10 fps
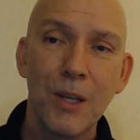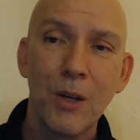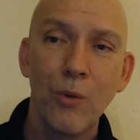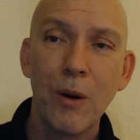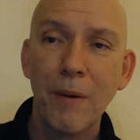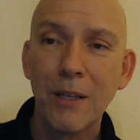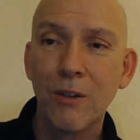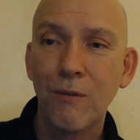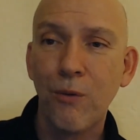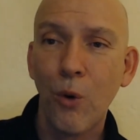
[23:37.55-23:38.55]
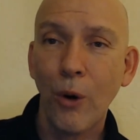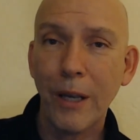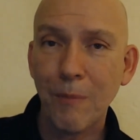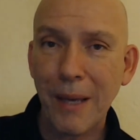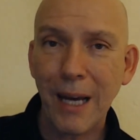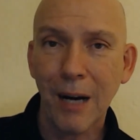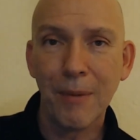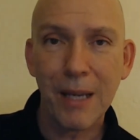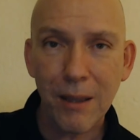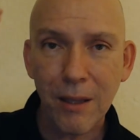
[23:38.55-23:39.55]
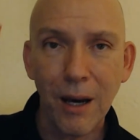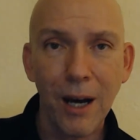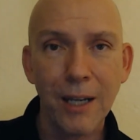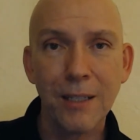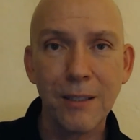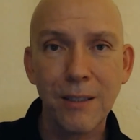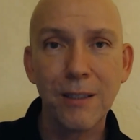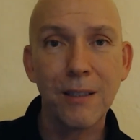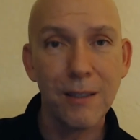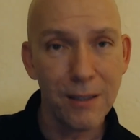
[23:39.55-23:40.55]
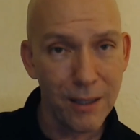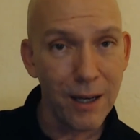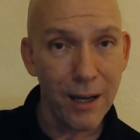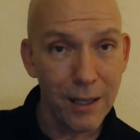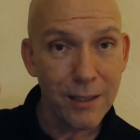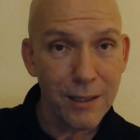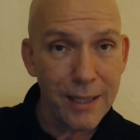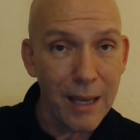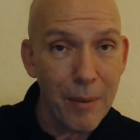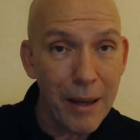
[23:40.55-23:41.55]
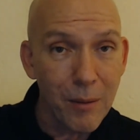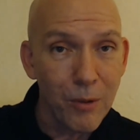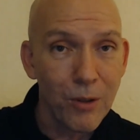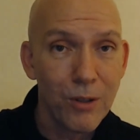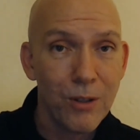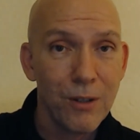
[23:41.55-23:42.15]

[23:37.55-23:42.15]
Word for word: We must avoid becoming the hunt the hunted game animal.